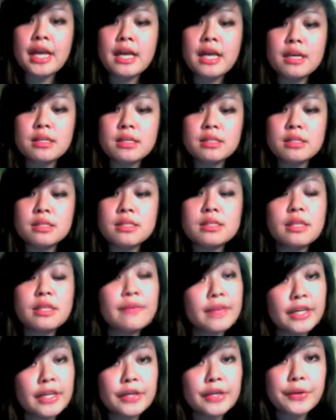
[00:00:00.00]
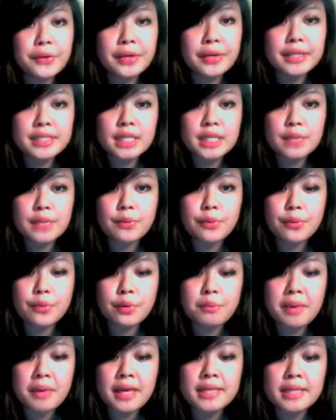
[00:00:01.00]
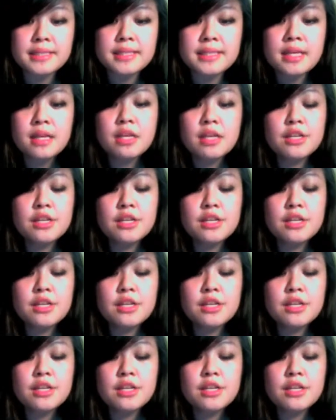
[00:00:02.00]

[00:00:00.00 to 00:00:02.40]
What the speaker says: and is living in New York City with roommates,